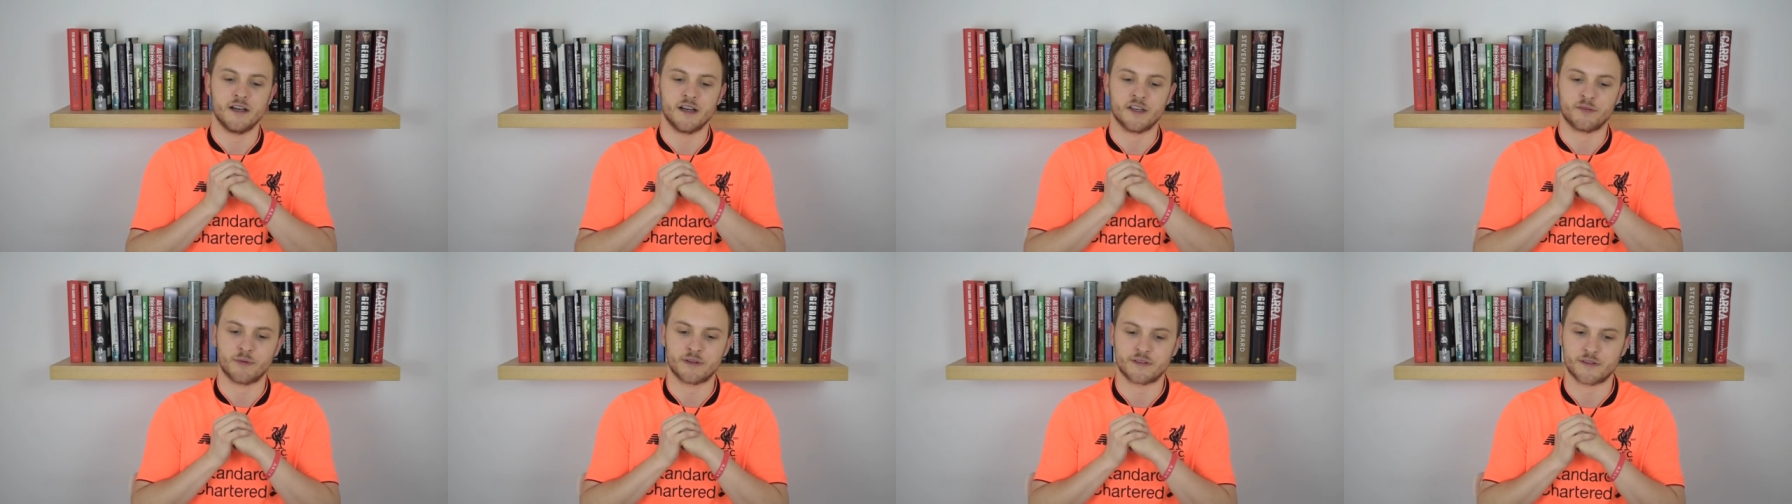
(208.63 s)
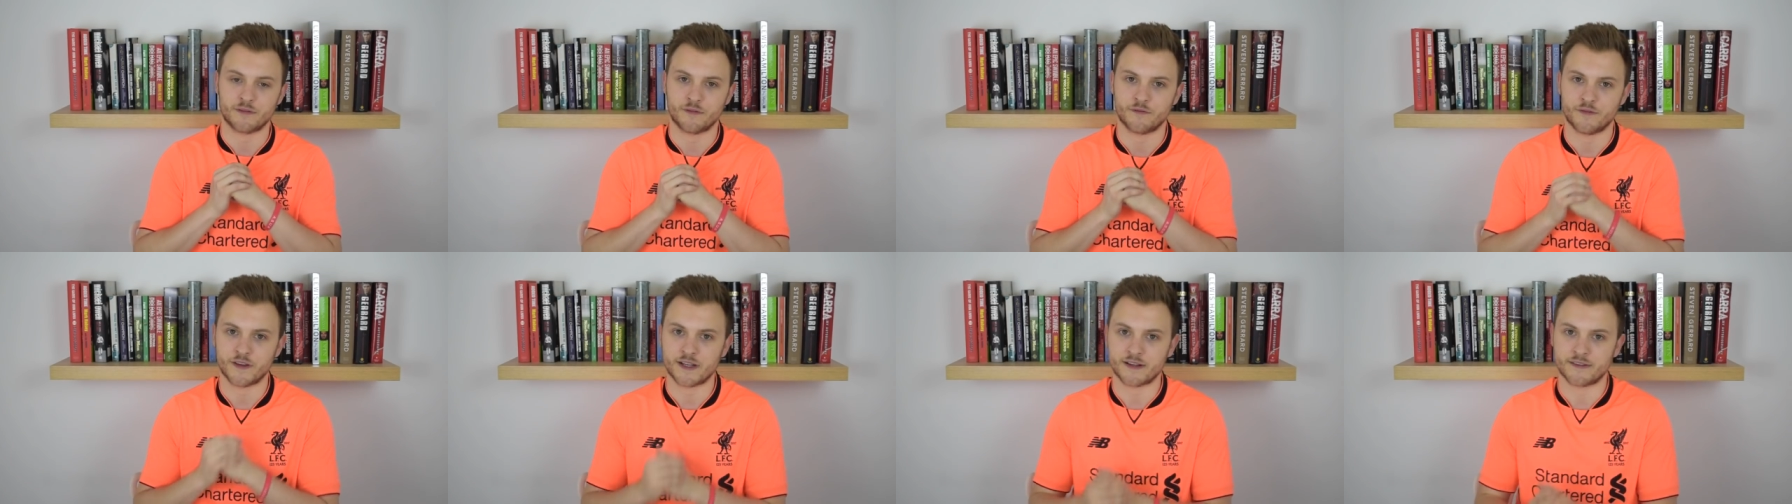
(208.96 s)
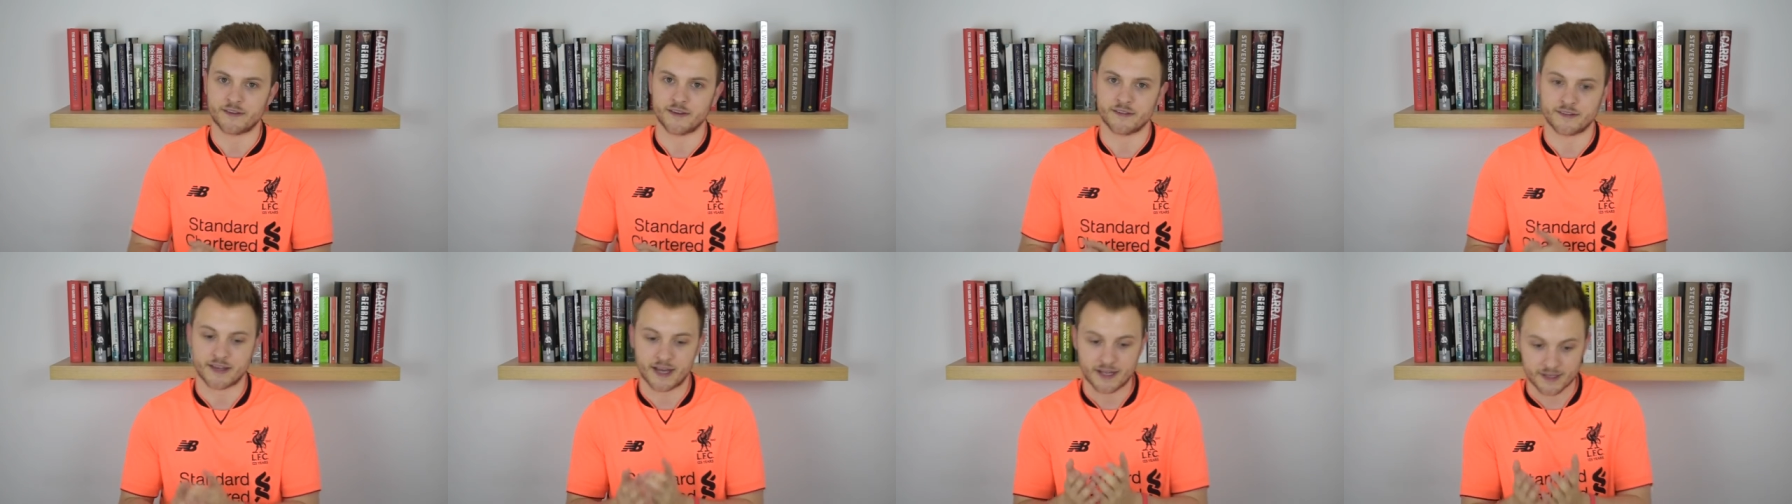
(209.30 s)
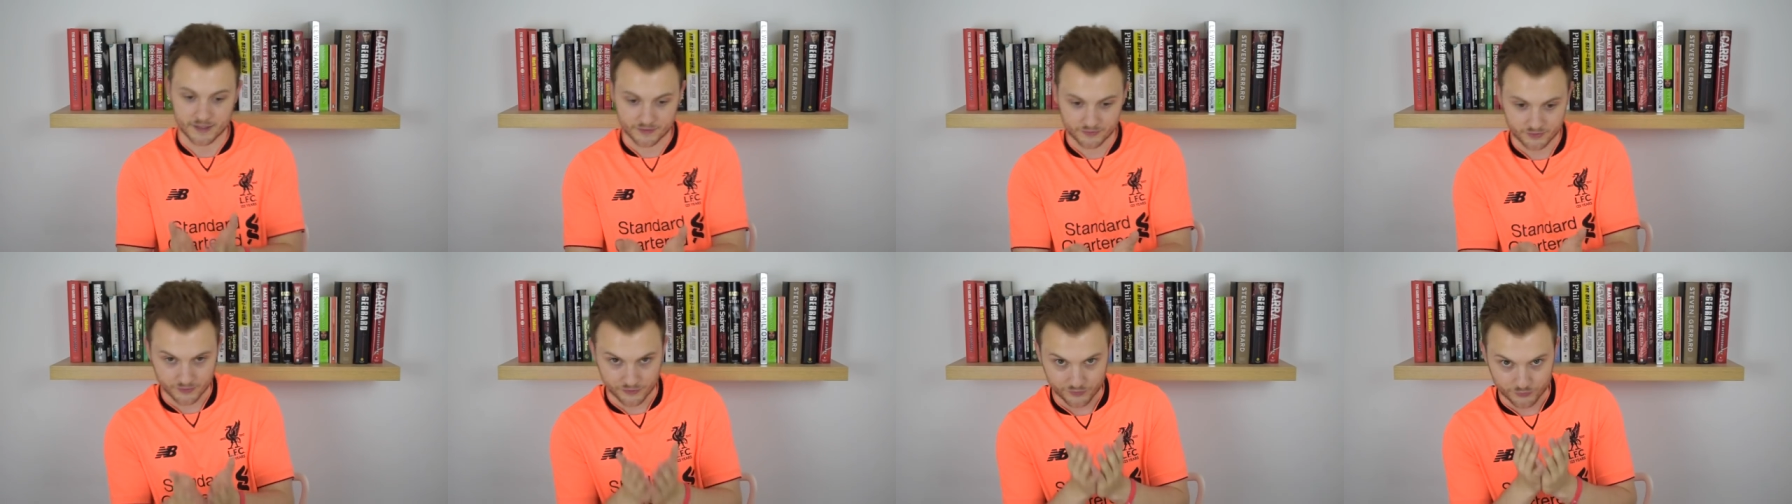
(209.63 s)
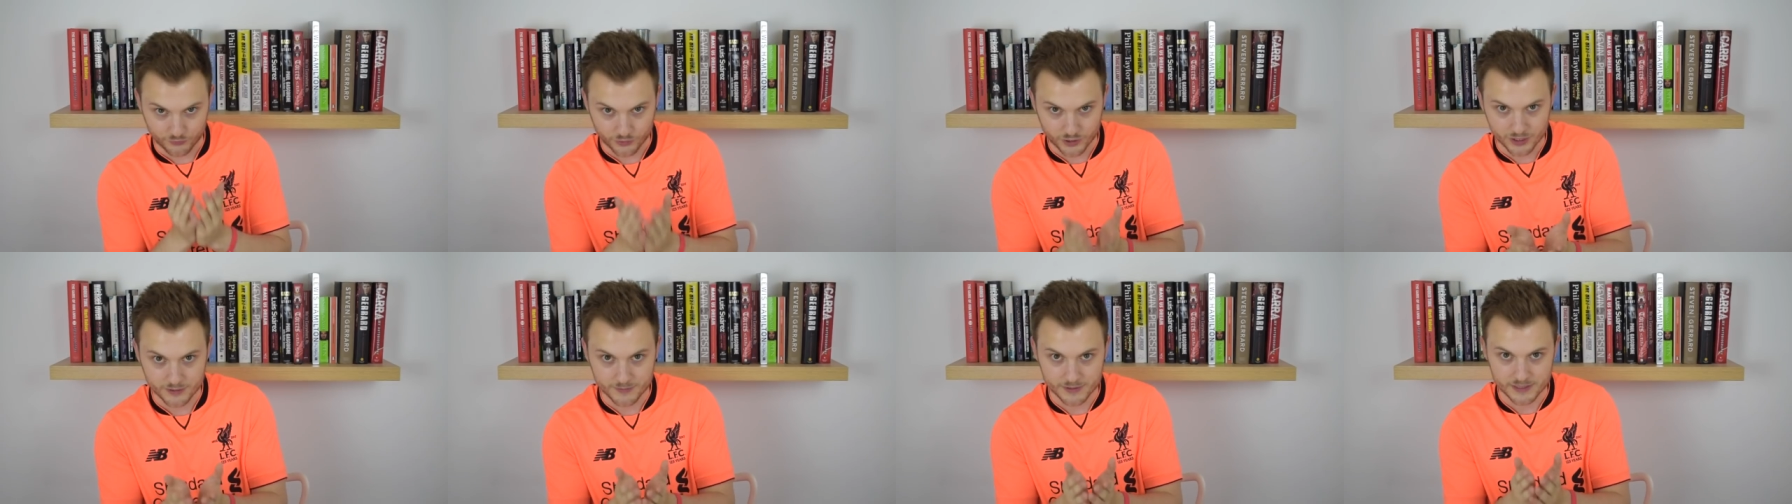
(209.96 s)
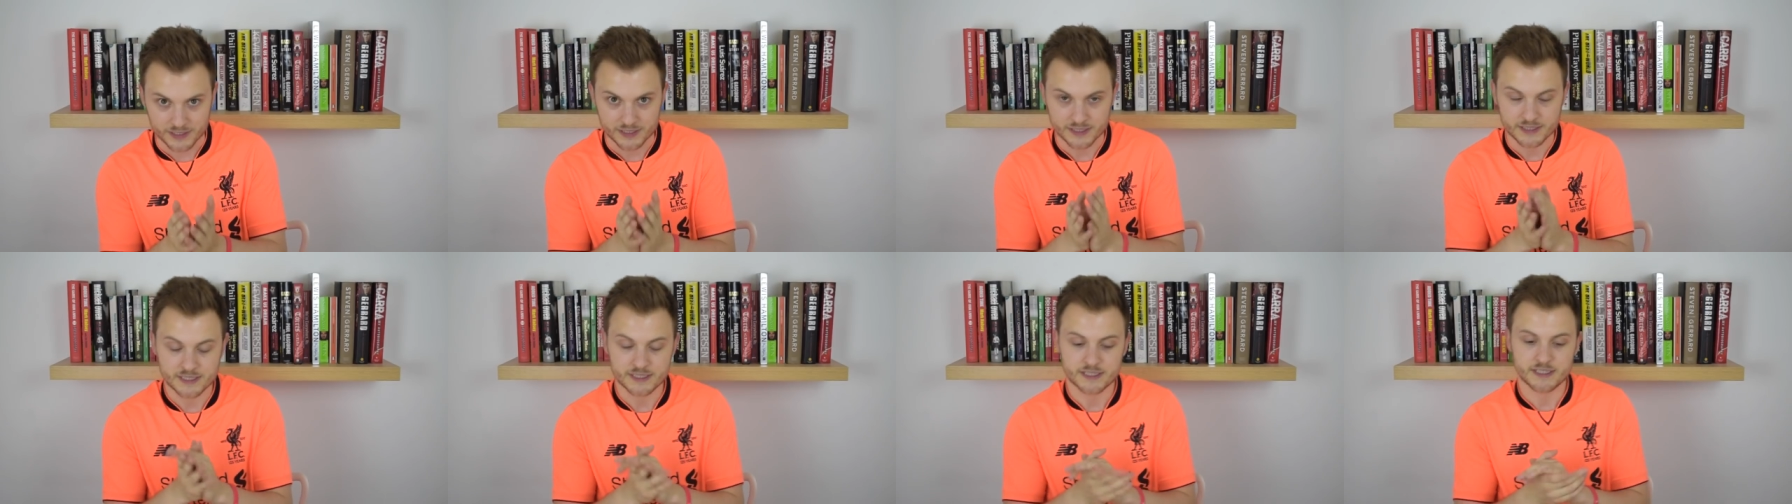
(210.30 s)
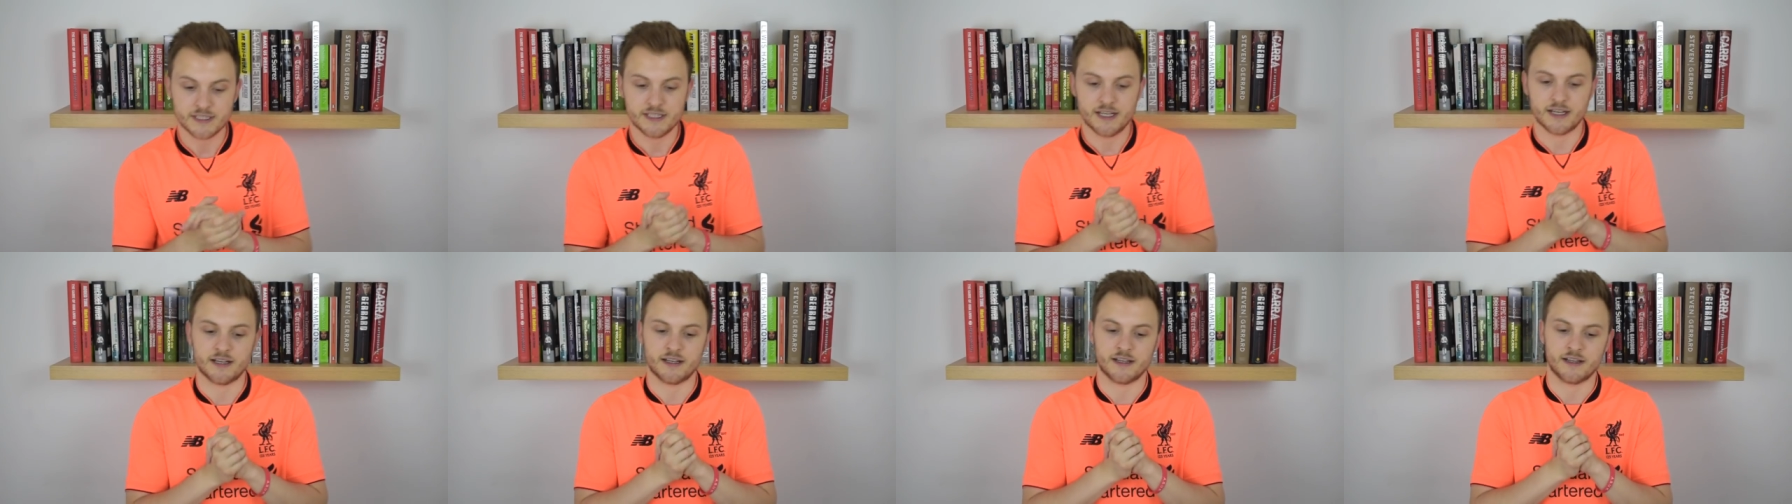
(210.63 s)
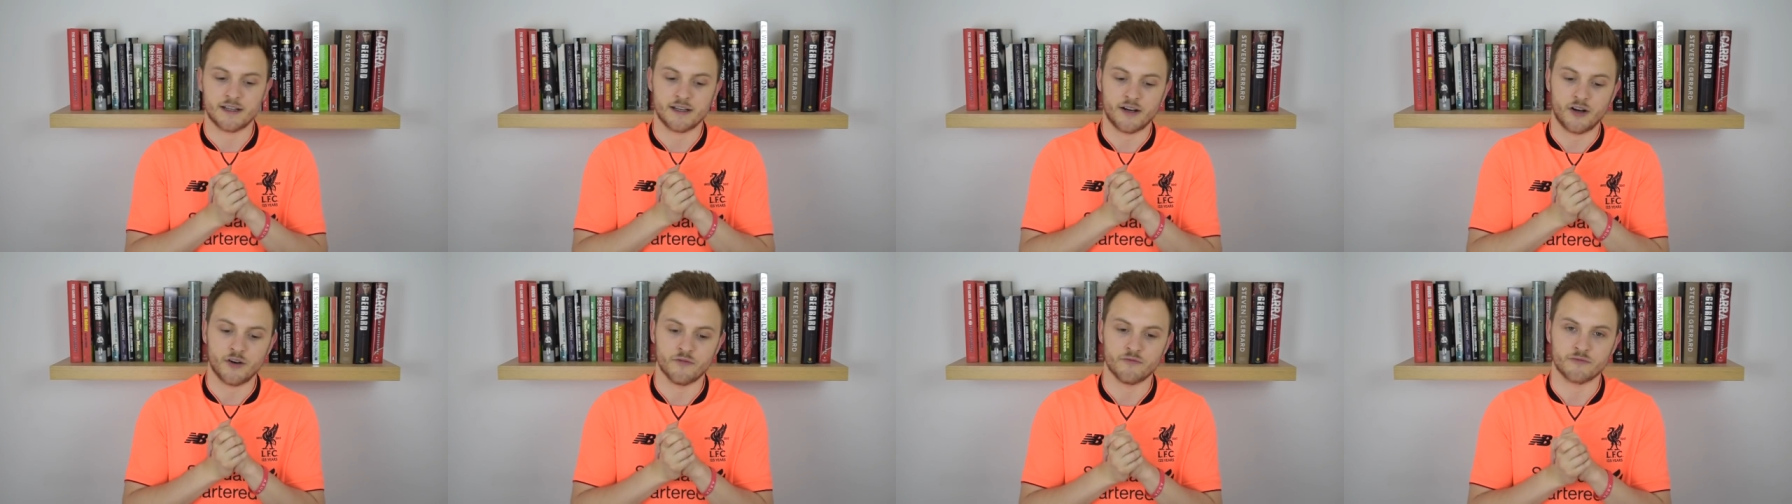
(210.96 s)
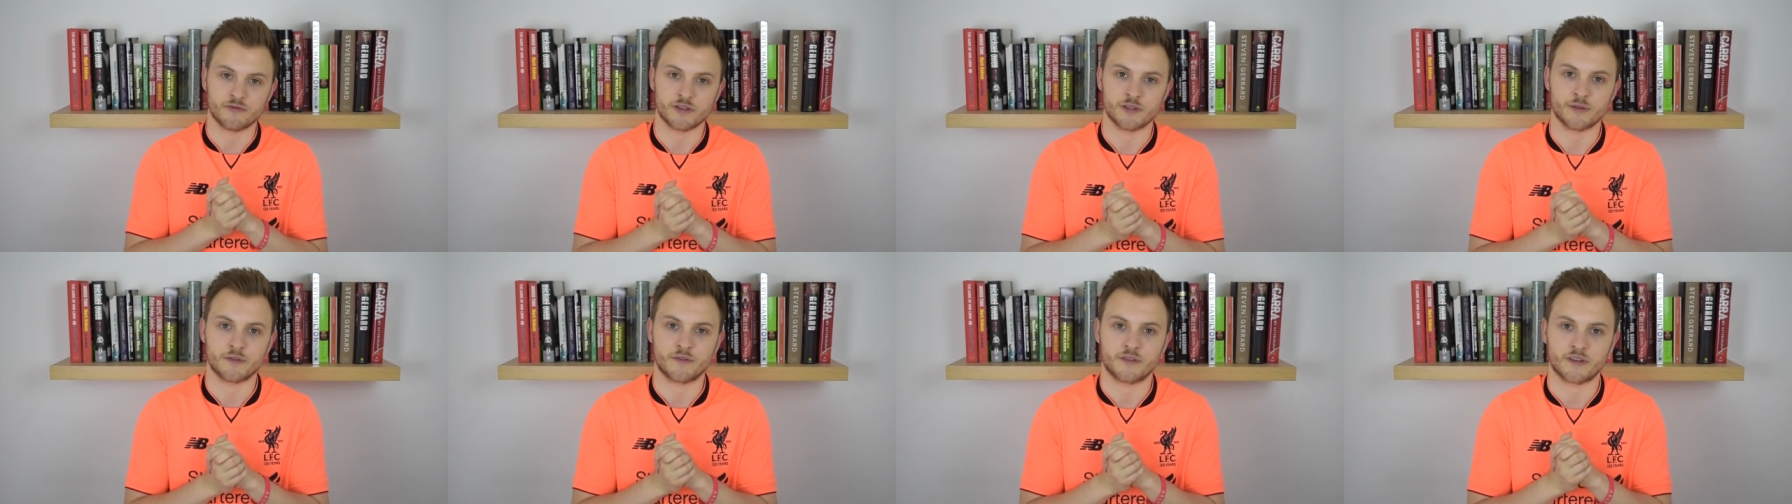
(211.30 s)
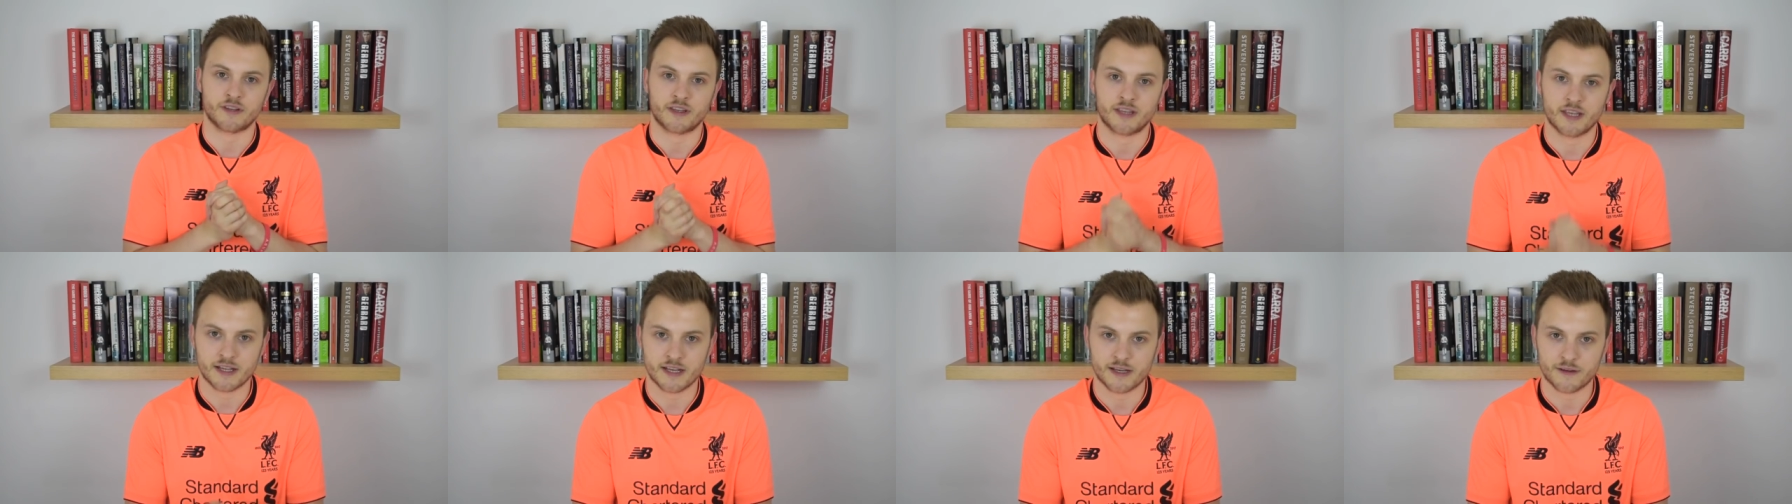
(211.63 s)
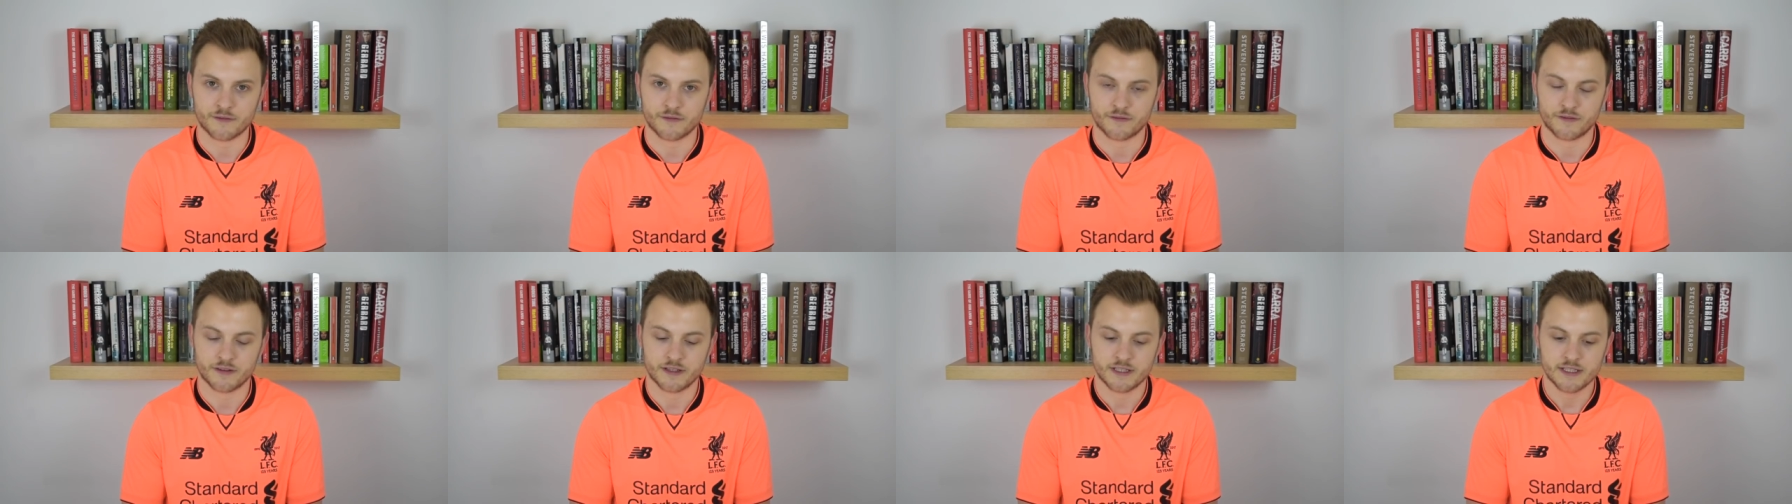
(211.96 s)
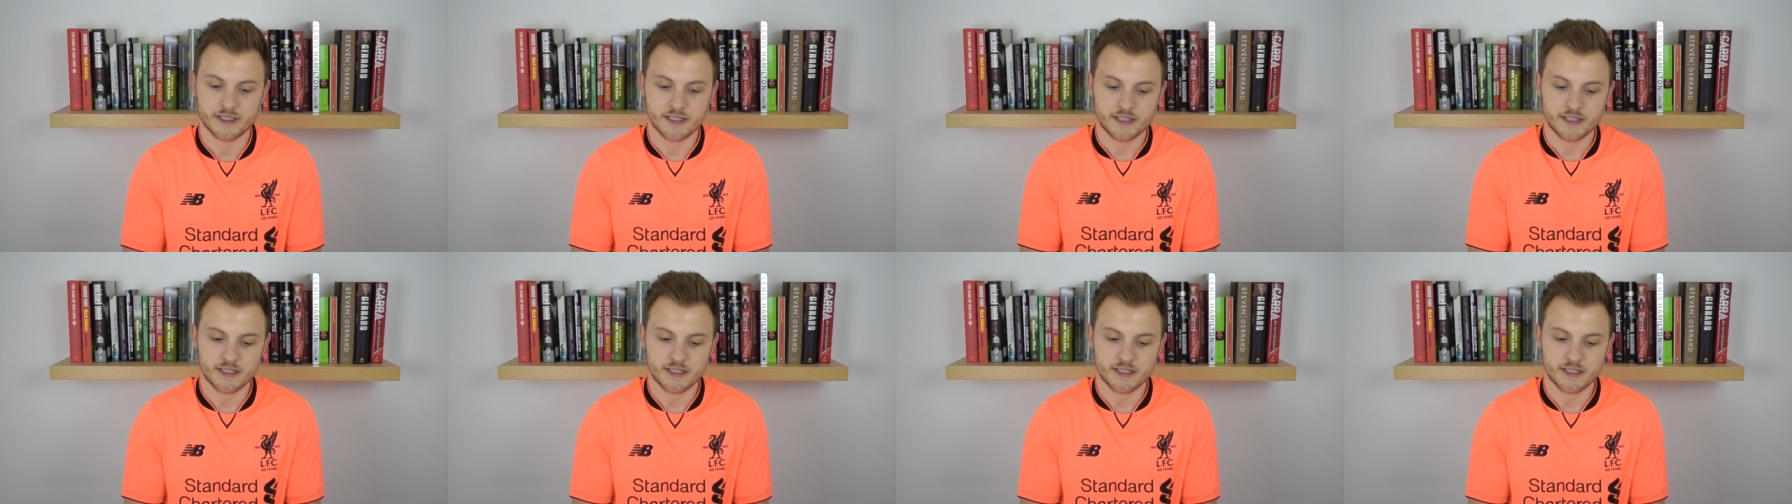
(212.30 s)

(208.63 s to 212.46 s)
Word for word: as we defeated Alisson's Roma uh, en route to Kiev.